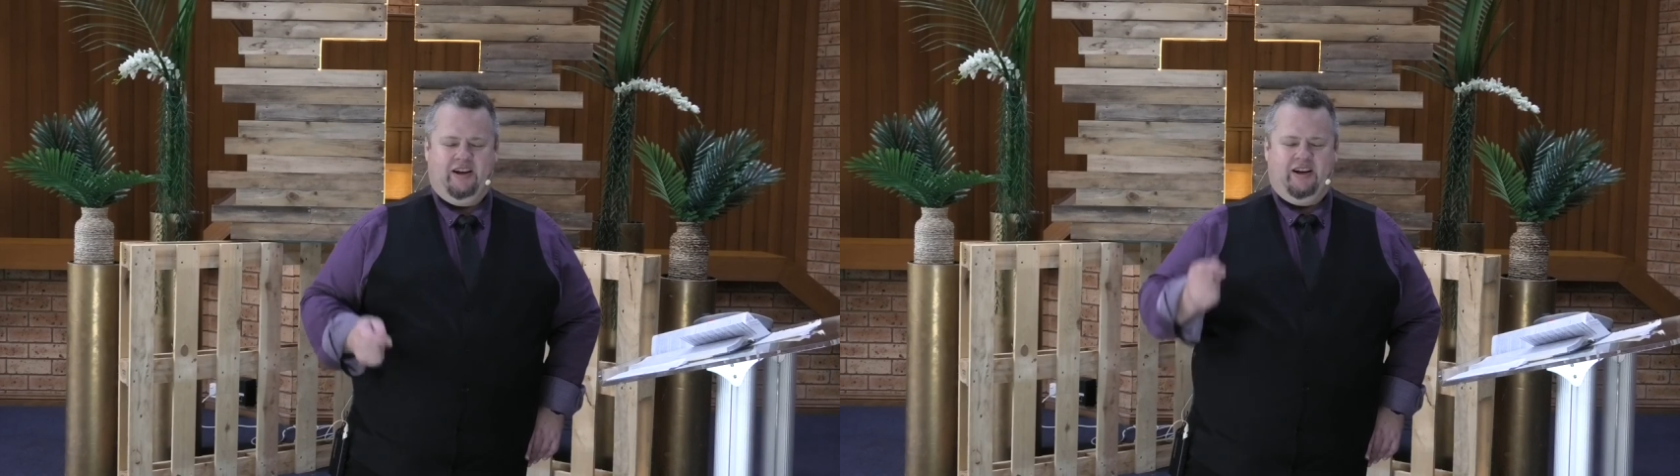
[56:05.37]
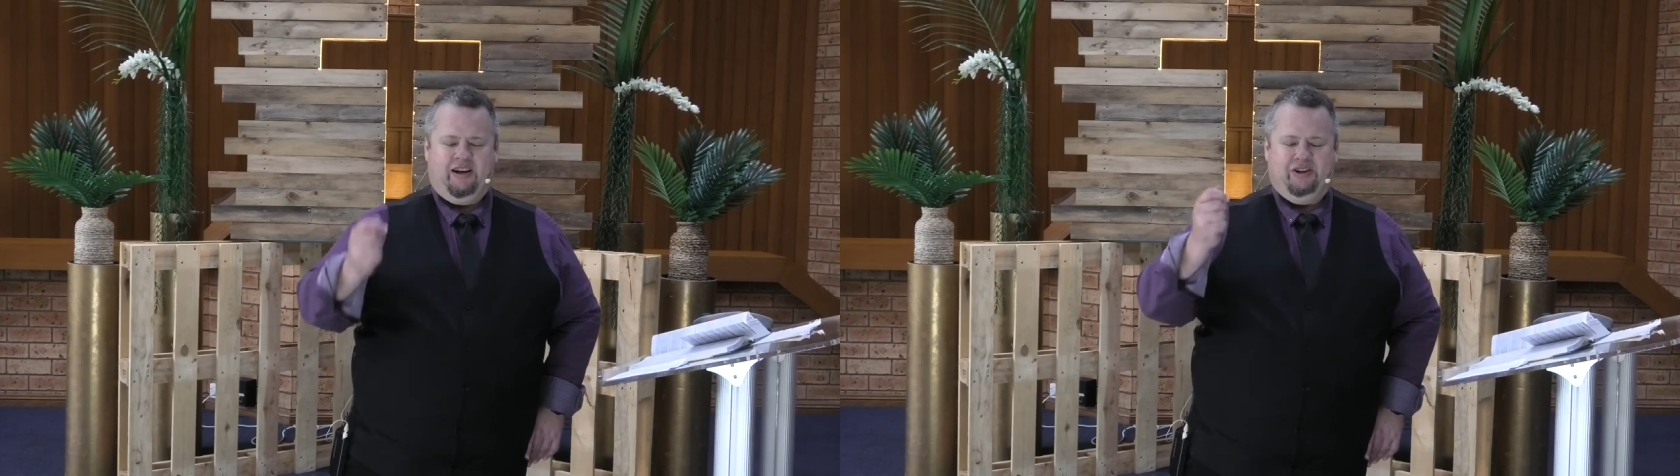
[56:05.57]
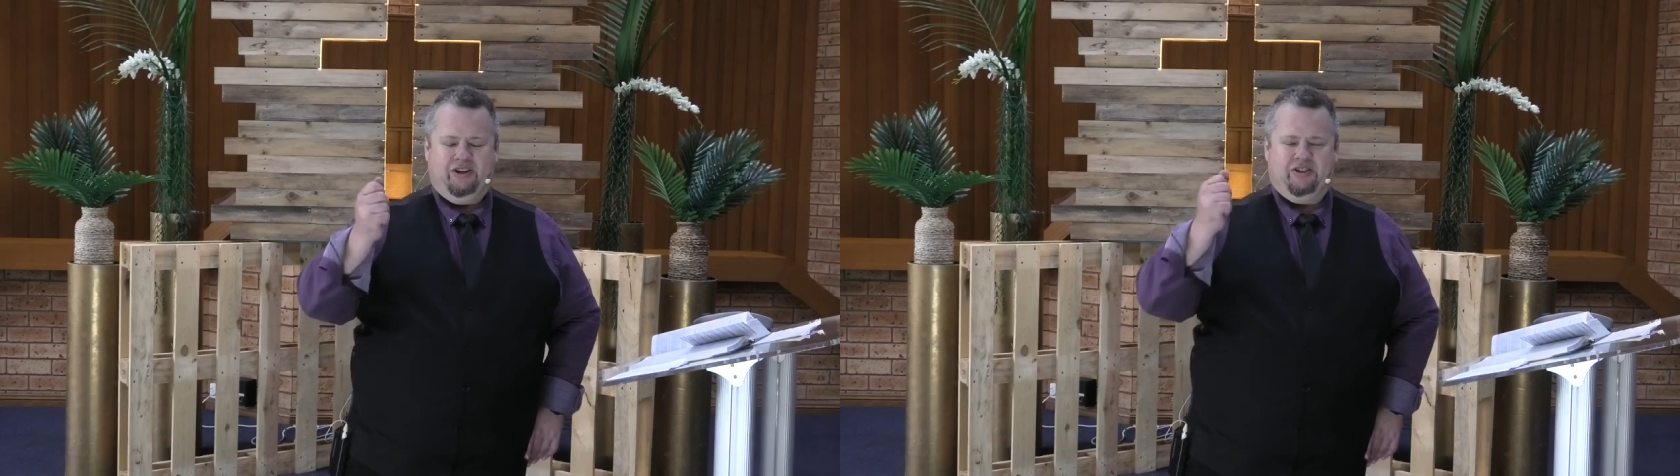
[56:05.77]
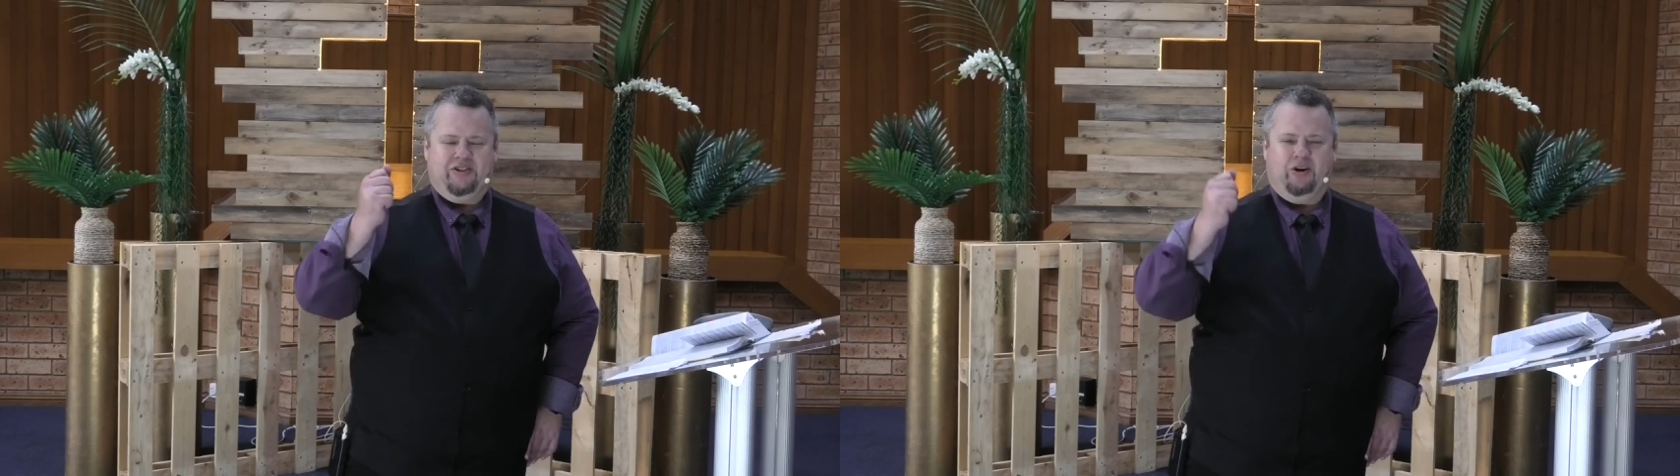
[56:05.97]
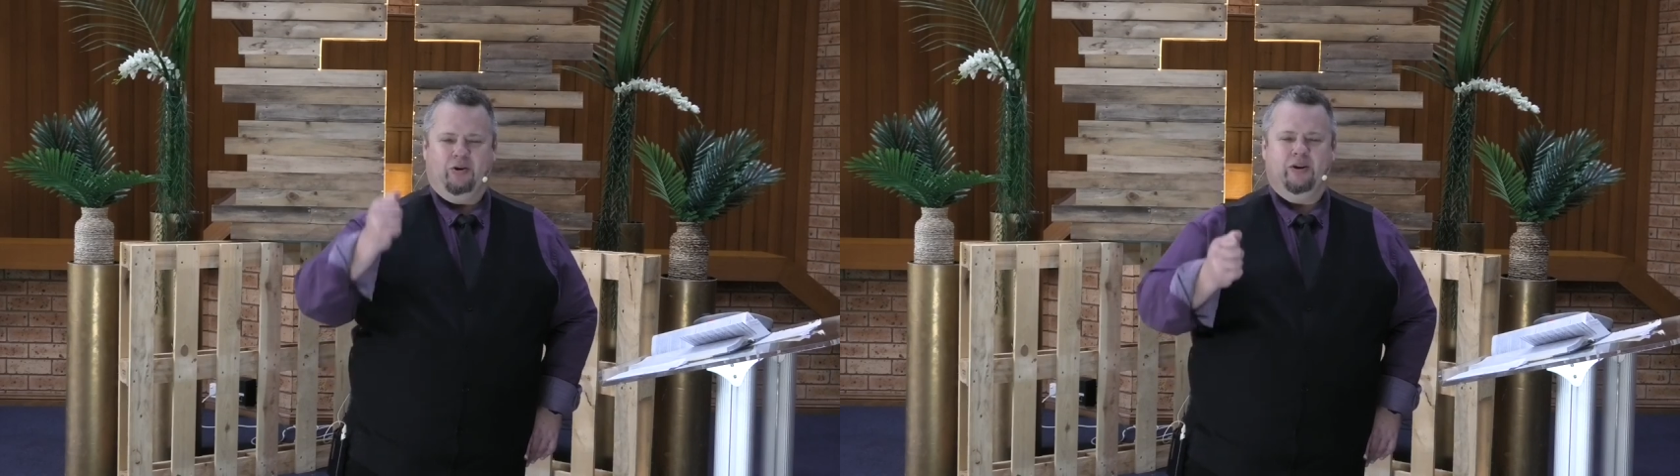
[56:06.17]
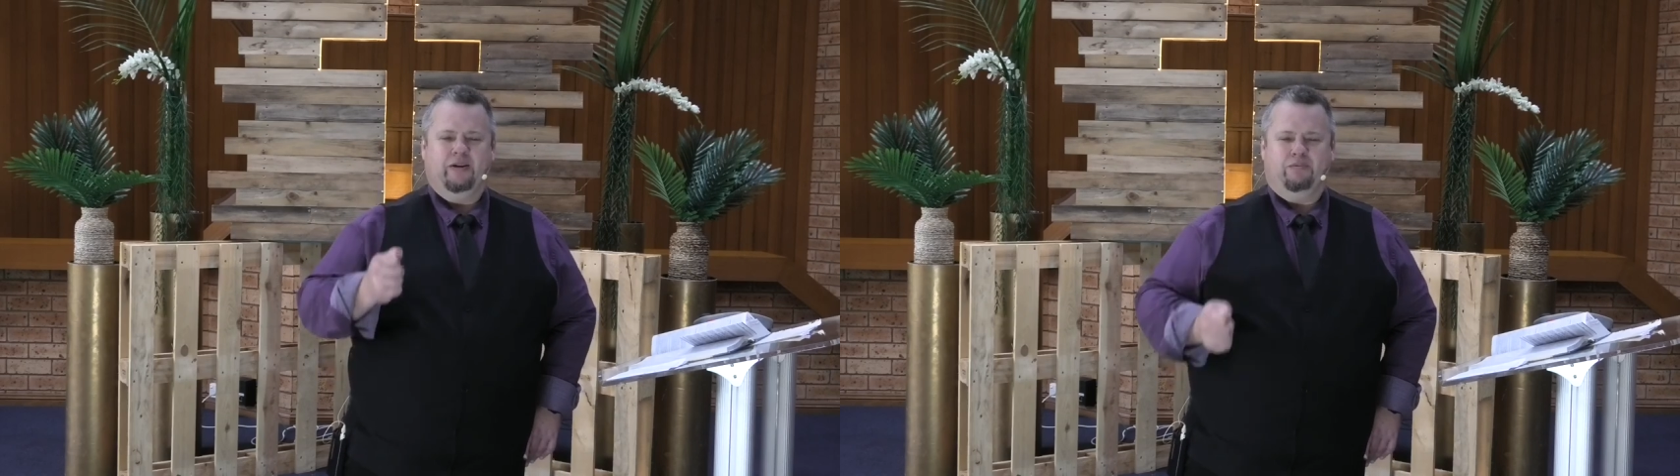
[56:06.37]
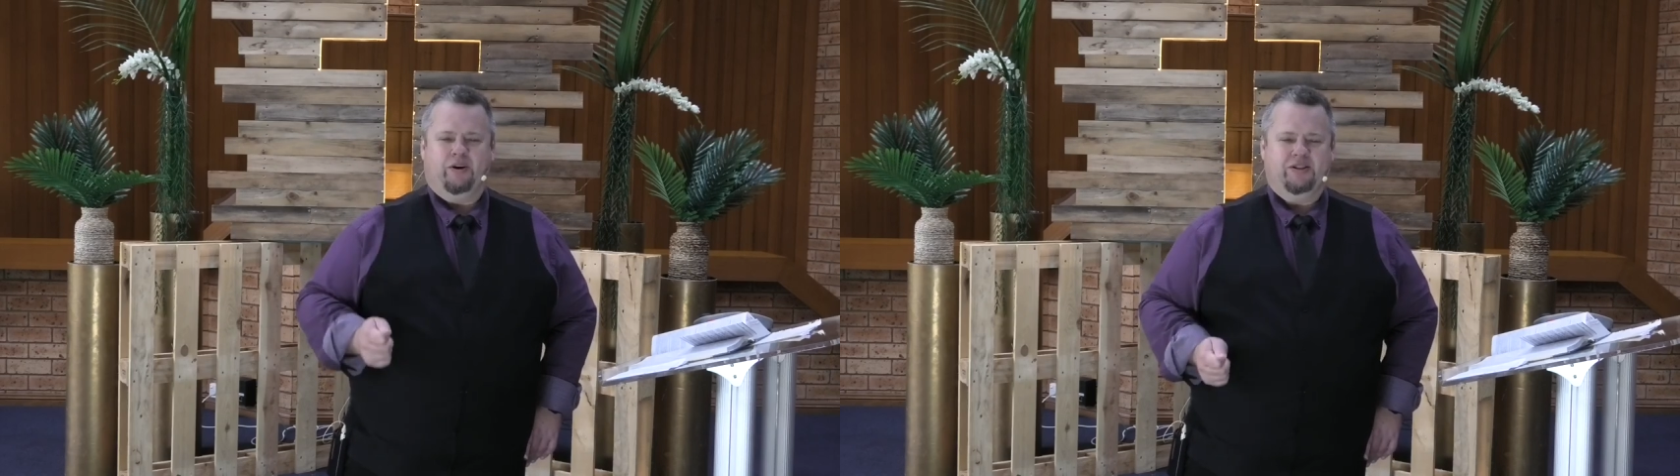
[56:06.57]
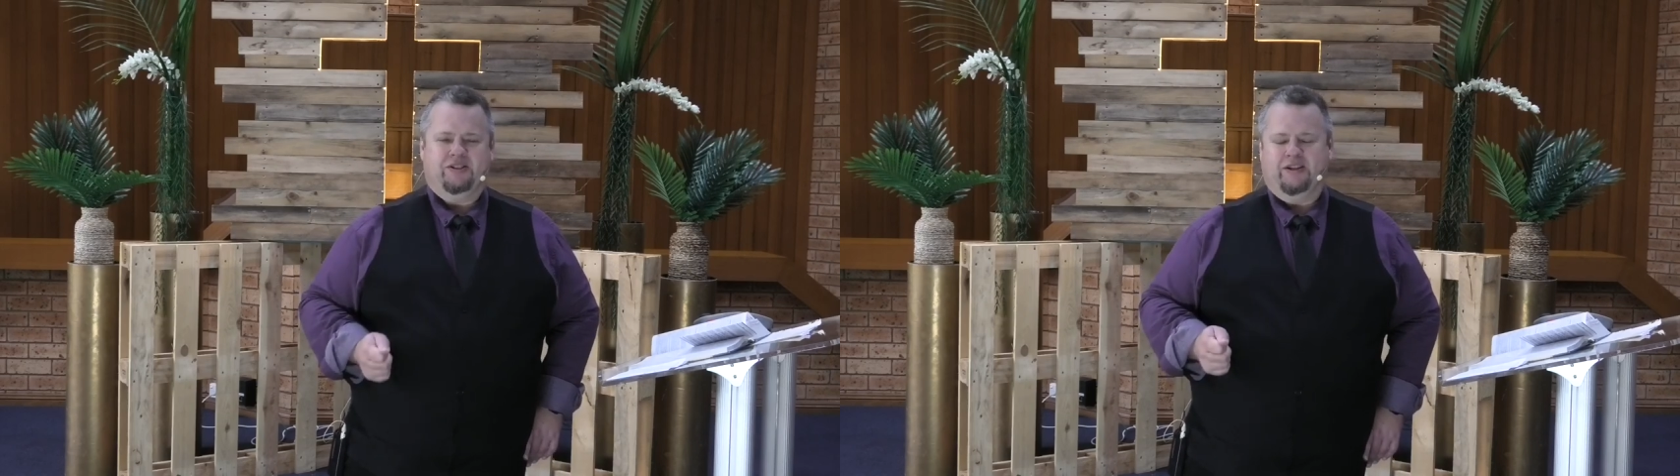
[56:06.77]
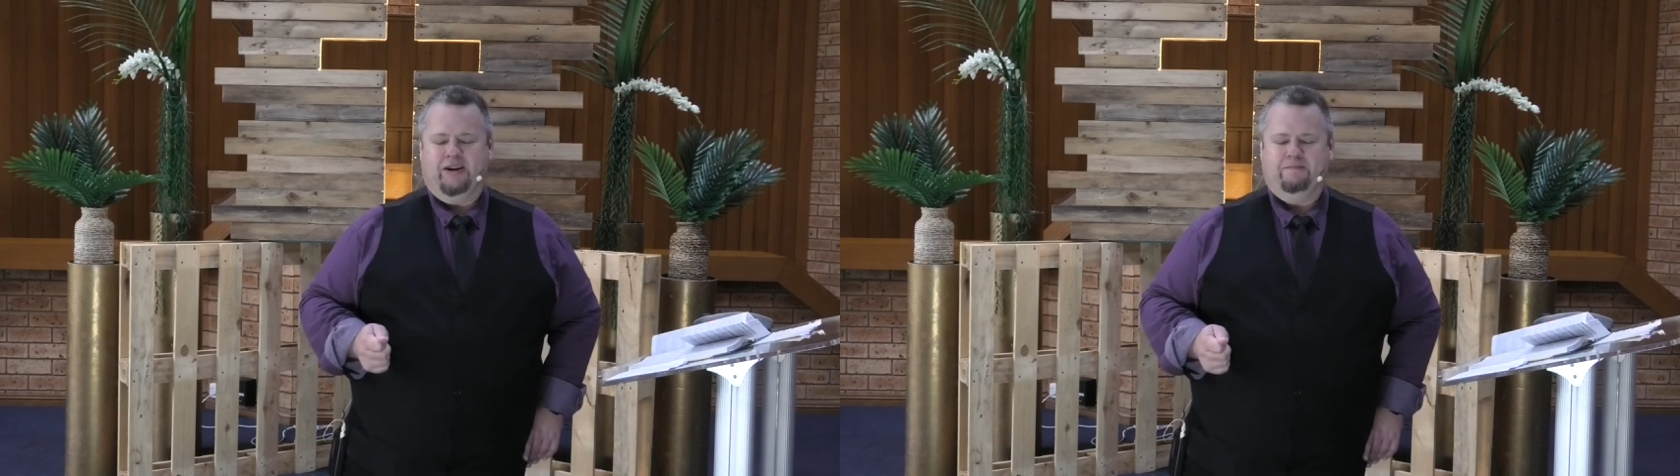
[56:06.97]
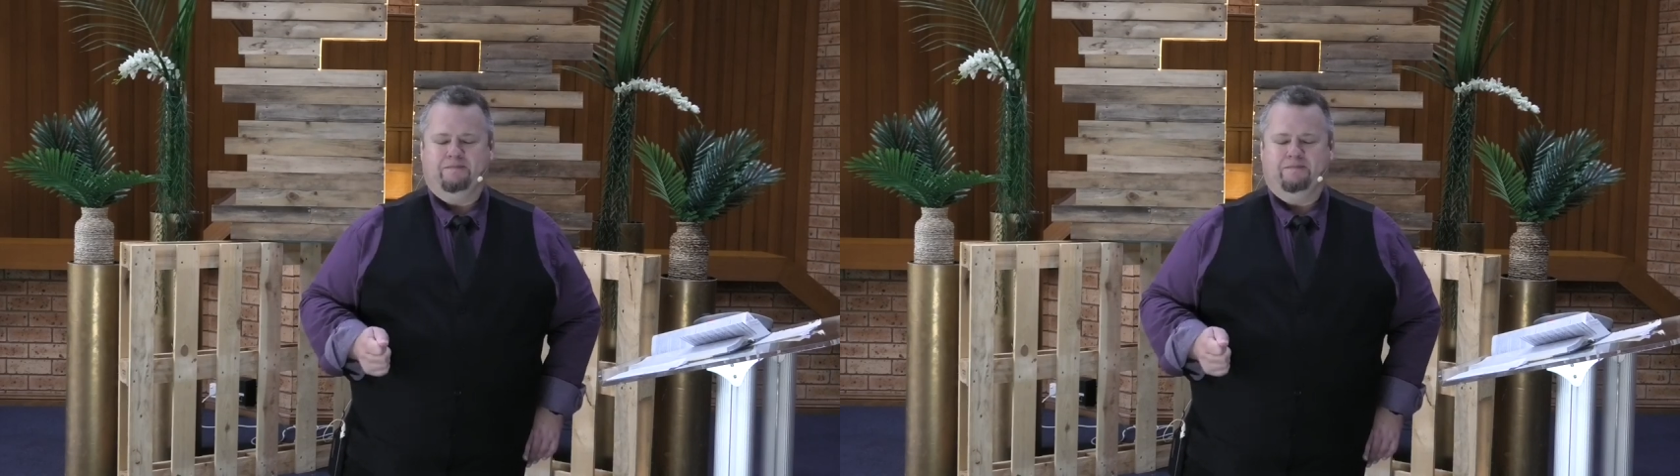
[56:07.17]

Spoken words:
In Jesus' holy and precious name,